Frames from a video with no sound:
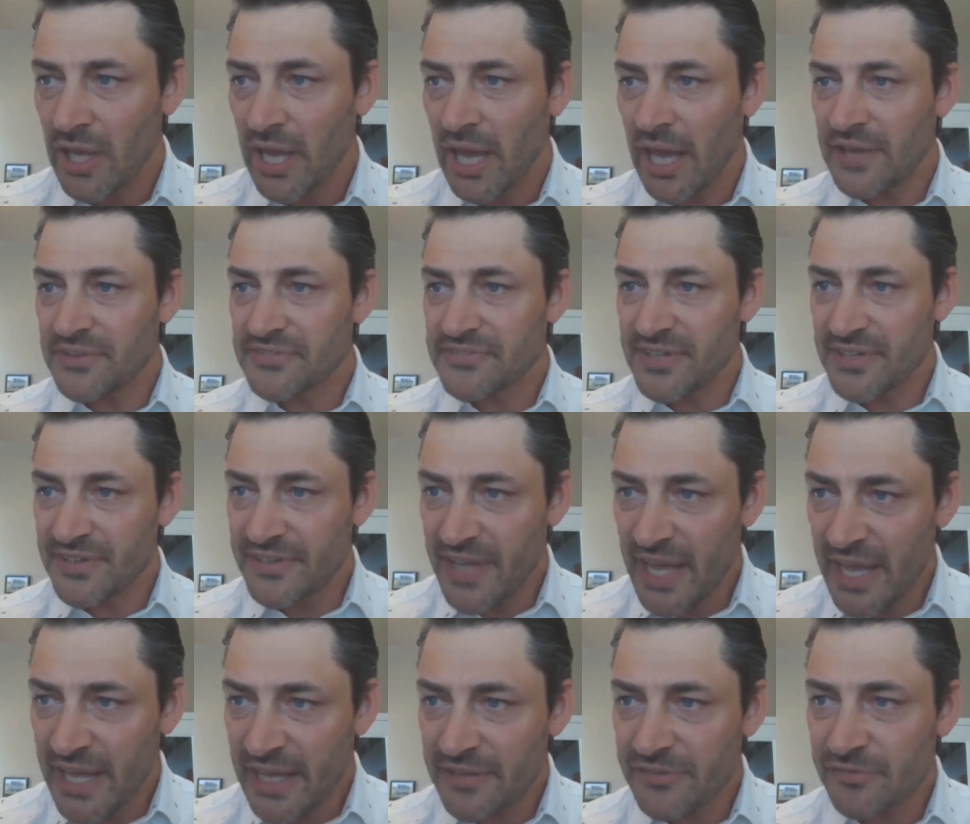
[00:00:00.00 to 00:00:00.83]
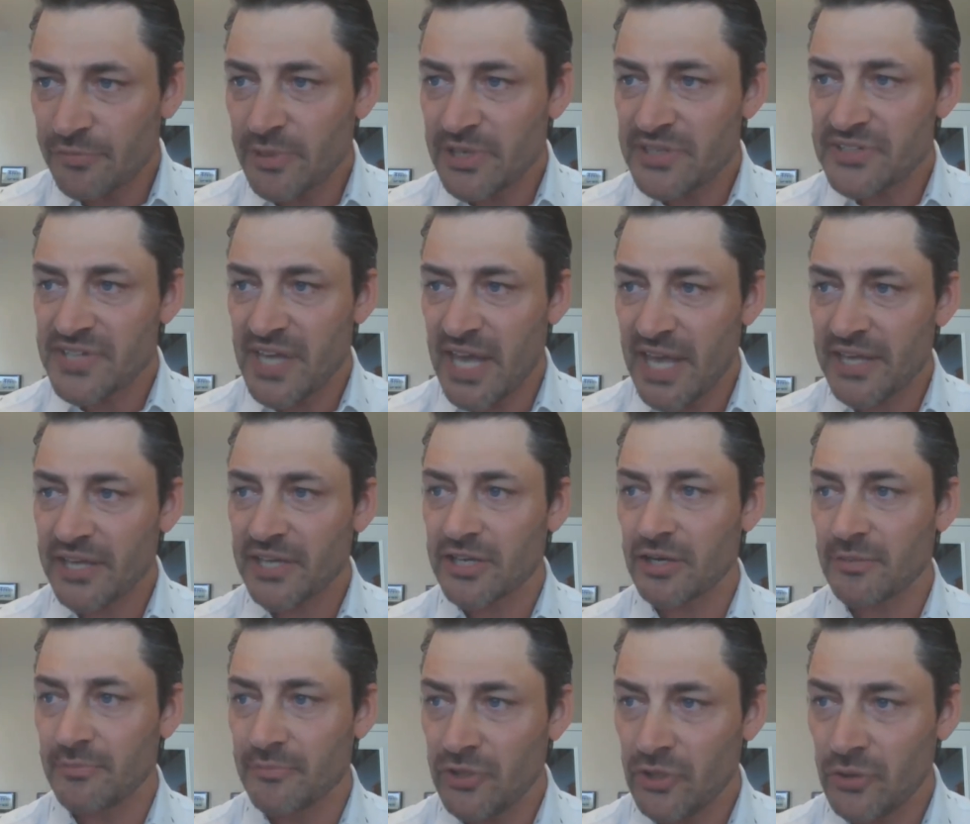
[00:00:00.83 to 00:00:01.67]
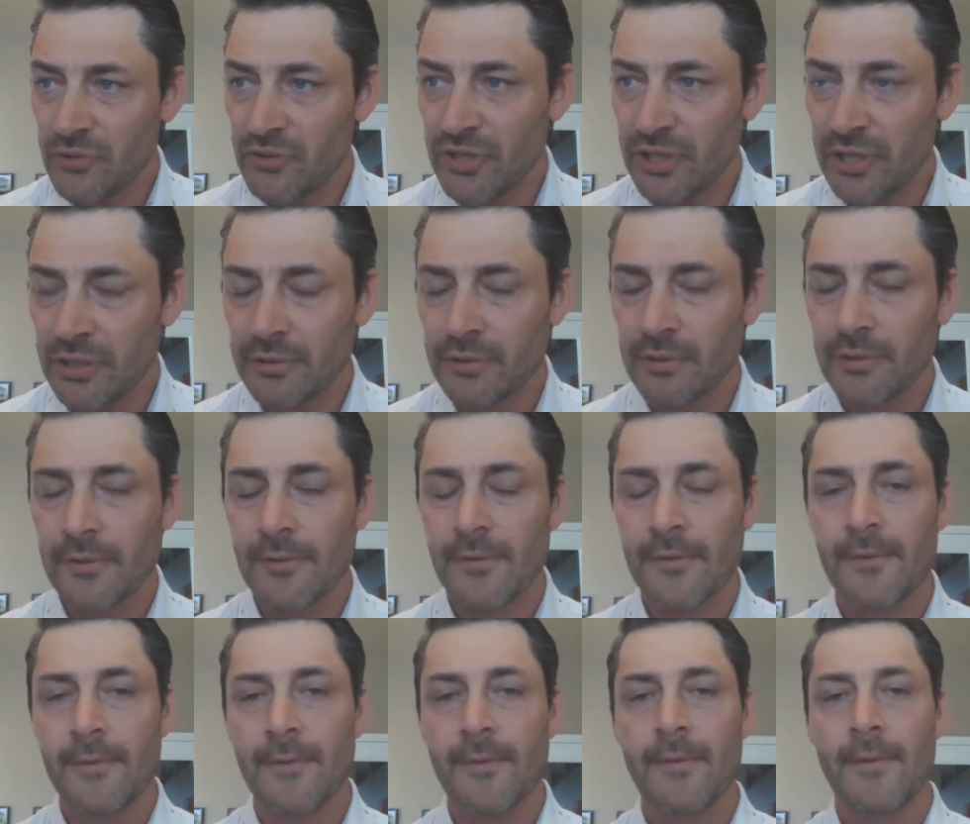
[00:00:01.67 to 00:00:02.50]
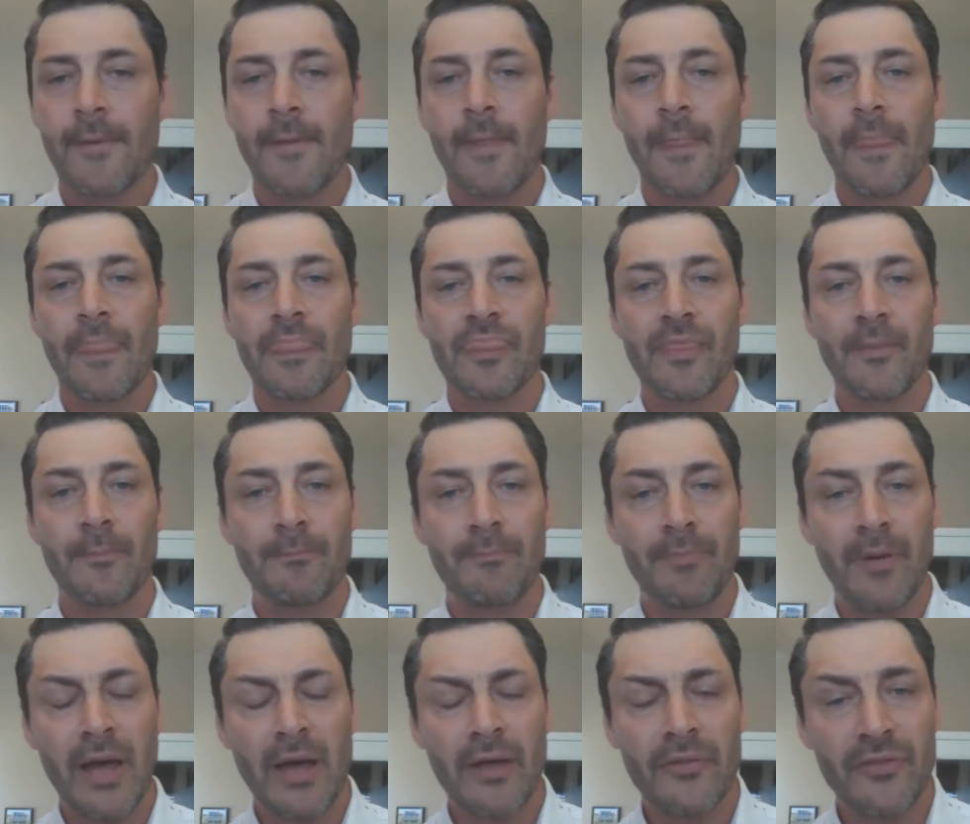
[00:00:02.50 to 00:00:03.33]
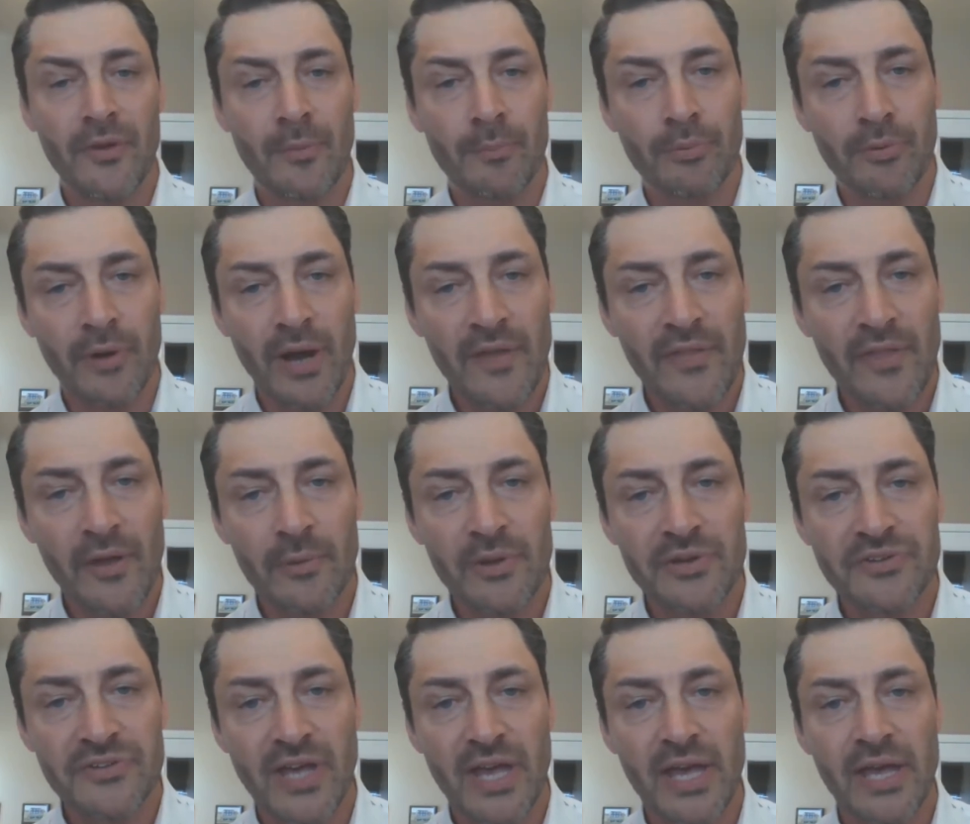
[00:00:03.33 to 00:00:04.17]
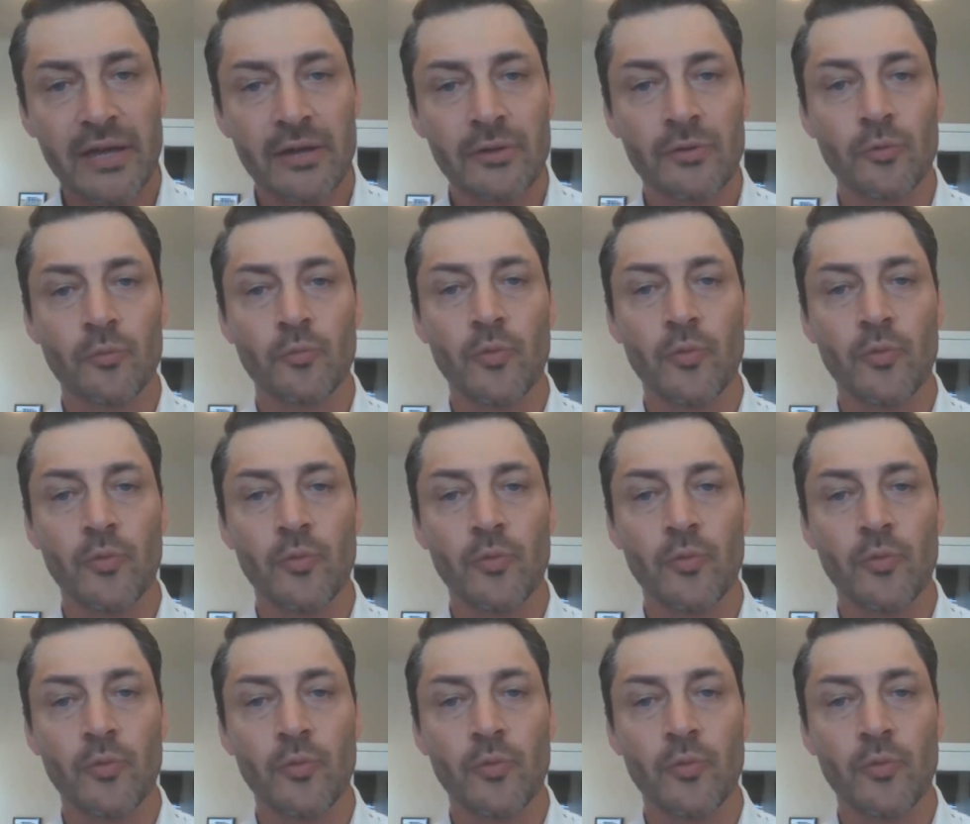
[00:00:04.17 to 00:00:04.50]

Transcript: And today, as we take communion, the bread that we take,